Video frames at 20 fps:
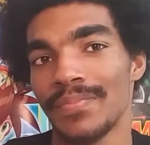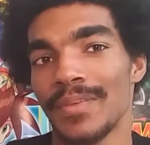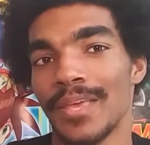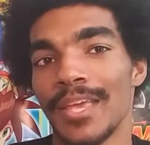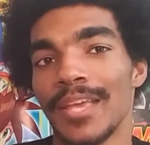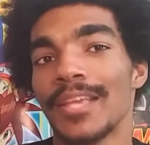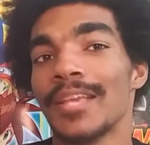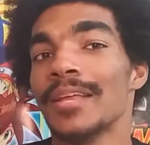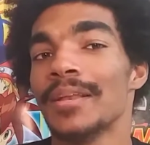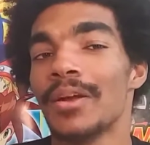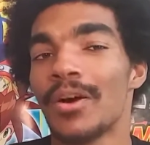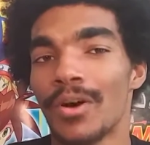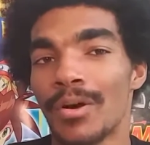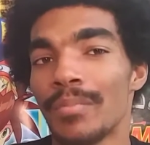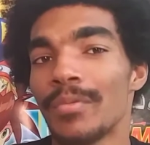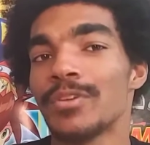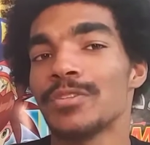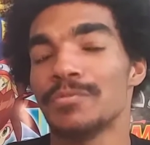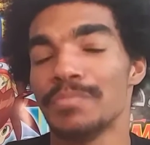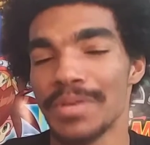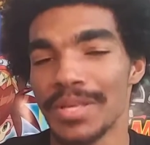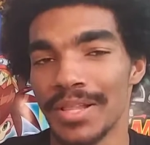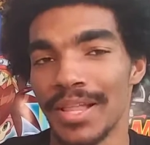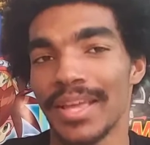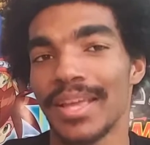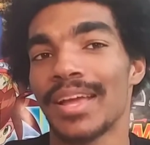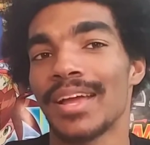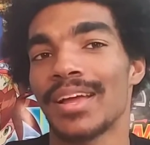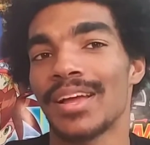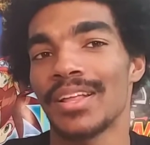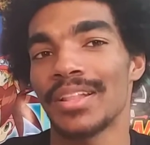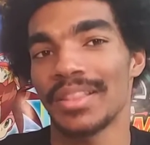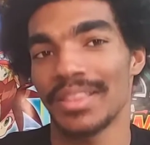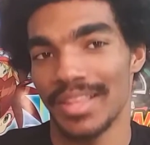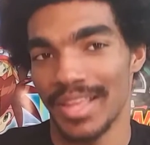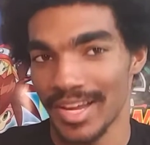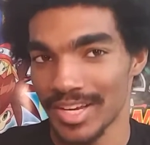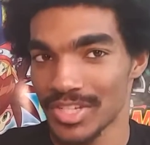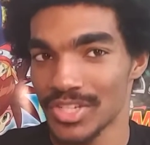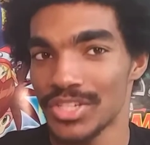it can almost be like a
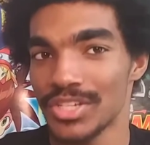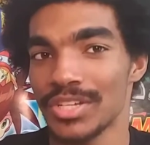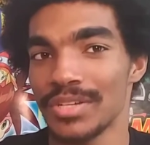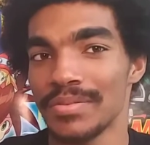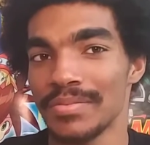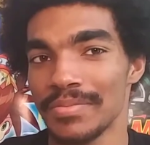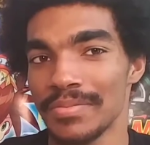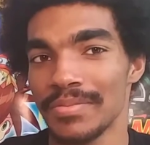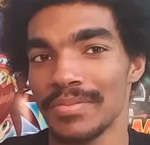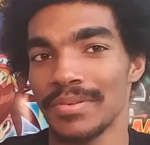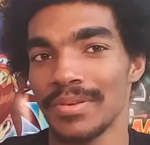collector